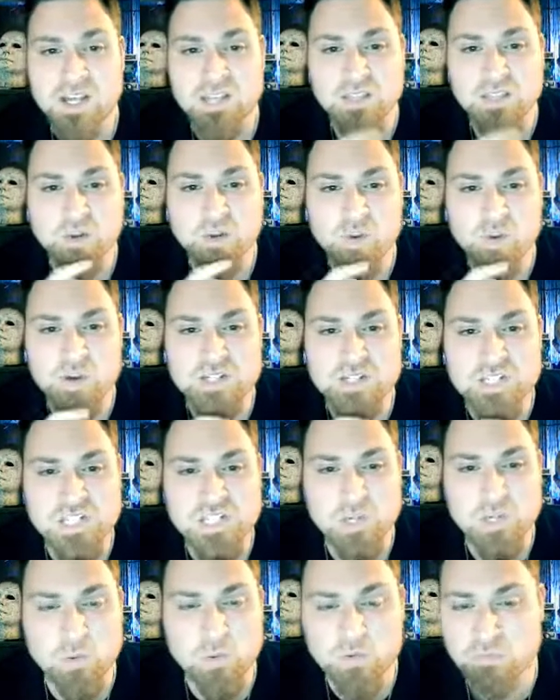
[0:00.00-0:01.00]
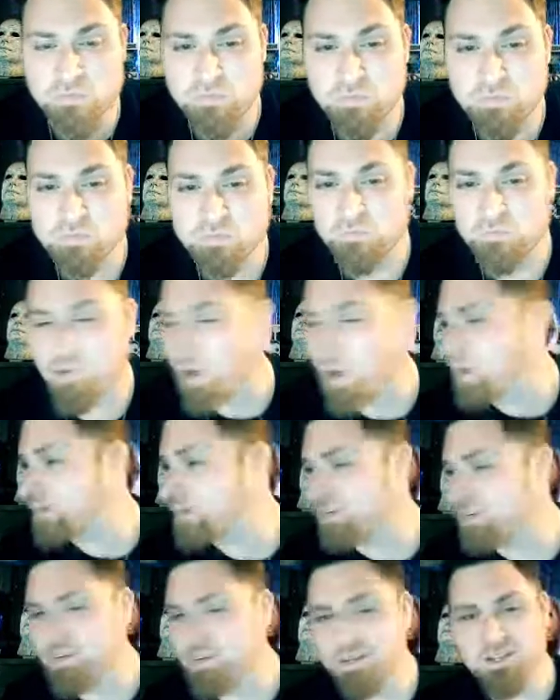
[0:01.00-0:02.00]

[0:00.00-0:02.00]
think we're gonna stick with fun,